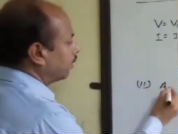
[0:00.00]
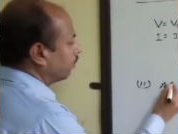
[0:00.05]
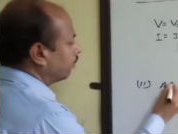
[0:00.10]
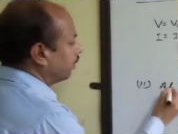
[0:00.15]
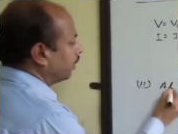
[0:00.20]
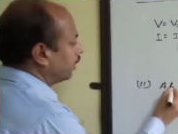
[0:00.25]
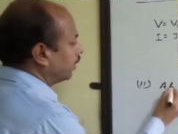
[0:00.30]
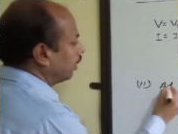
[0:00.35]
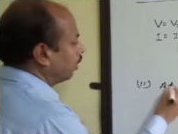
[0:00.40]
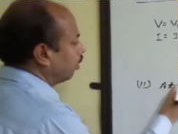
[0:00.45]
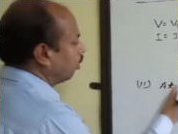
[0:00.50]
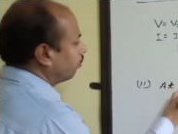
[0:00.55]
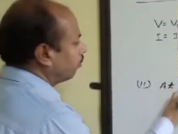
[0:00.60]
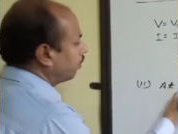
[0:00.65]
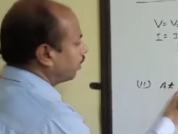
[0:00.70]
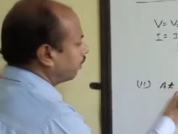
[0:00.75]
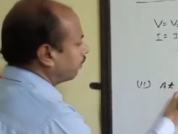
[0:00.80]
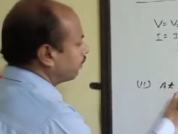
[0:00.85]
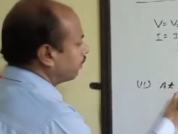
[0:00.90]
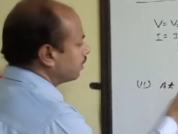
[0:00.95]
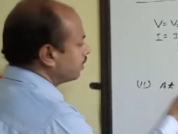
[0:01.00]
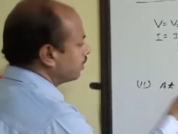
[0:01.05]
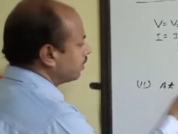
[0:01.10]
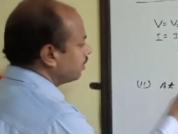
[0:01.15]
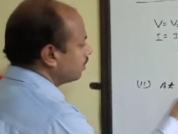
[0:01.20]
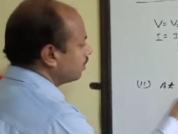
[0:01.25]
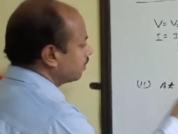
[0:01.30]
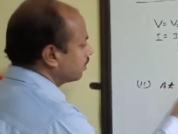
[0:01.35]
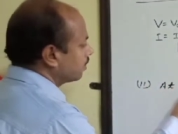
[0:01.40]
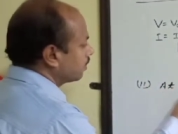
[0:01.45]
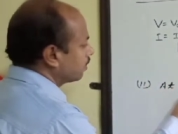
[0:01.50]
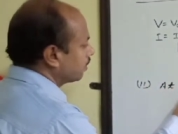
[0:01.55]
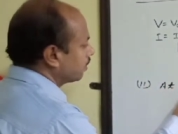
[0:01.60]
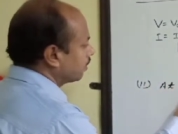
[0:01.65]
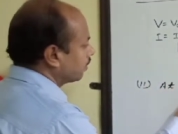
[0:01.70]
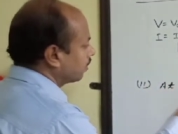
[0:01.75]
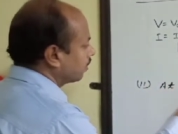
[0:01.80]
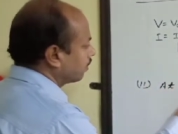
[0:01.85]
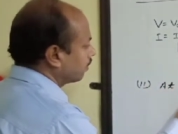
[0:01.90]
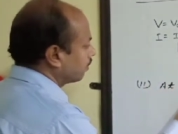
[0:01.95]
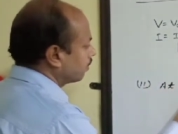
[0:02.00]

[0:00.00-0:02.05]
At very low frequencies,